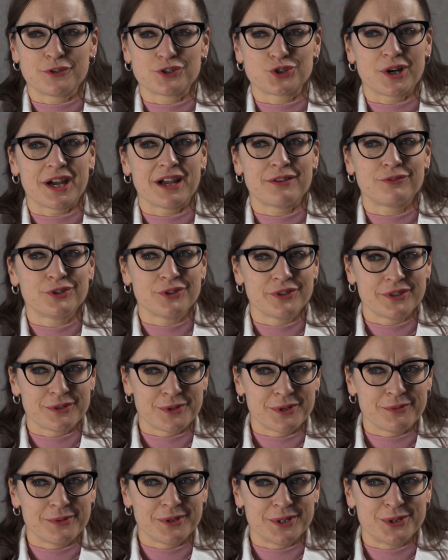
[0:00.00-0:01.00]
travel than
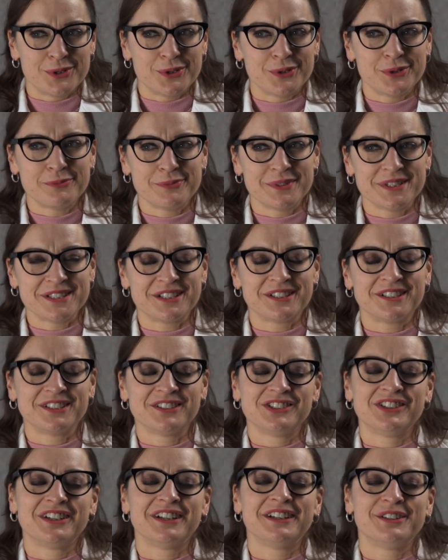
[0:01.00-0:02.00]
we will
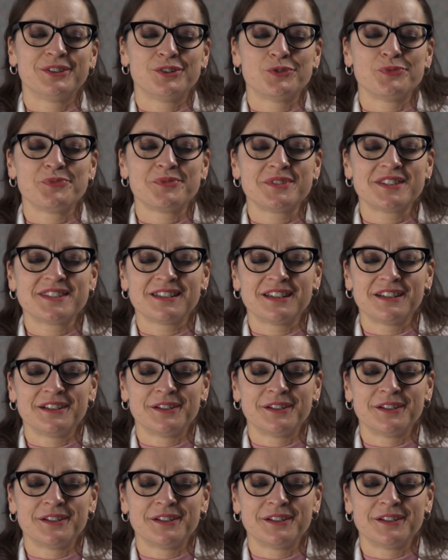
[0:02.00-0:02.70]
material items.